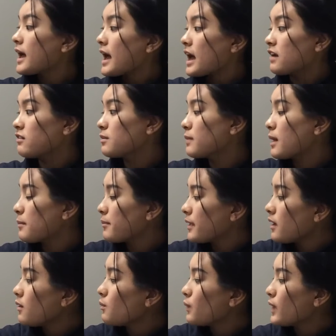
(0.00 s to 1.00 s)
And remember,
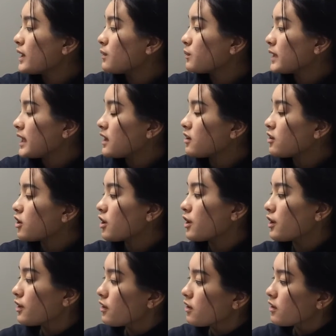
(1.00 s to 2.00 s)
when we
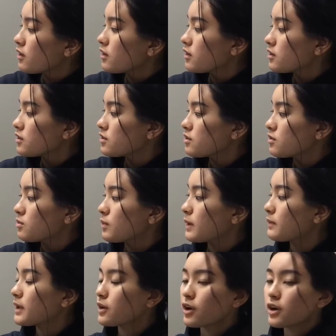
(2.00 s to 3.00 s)
go to
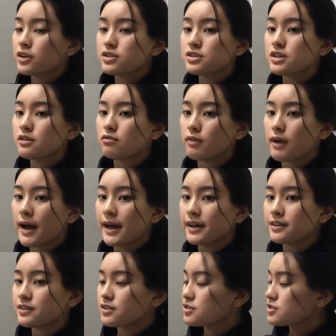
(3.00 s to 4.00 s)
the right,
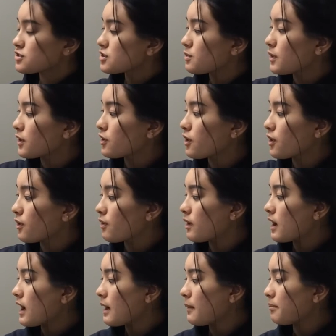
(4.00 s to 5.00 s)
so we go
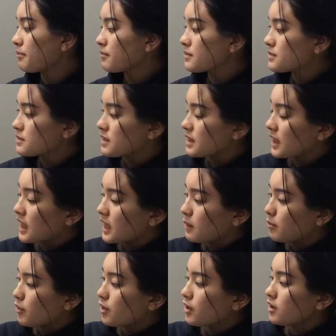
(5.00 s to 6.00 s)
up the
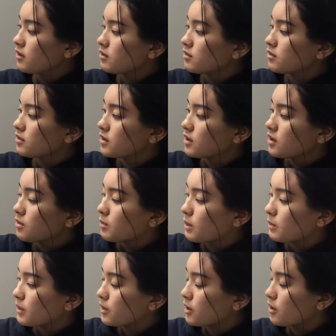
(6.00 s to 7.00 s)
keyboard.
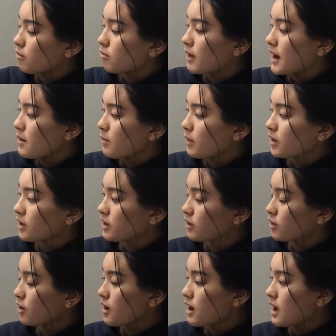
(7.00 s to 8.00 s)
When we go right, we're going to
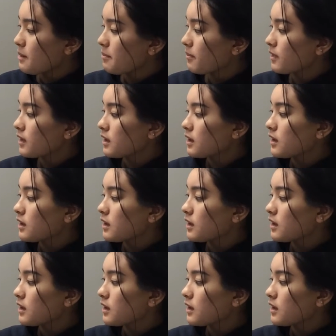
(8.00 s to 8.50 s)
go up.